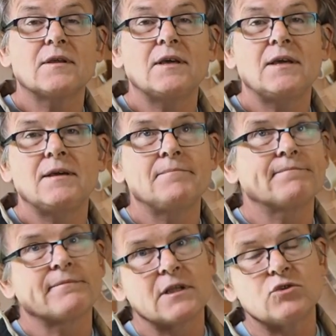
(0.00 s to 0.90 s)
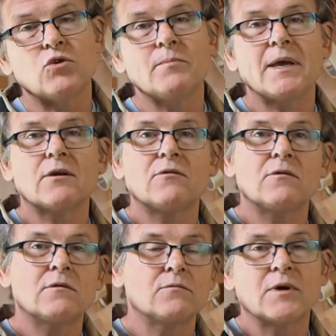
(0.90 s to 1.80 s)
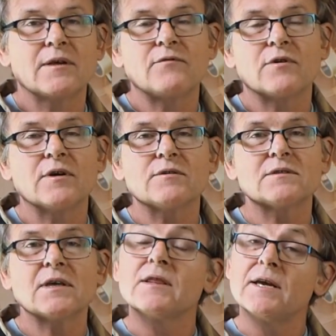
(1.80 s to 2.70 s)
the Tormek or whatever else,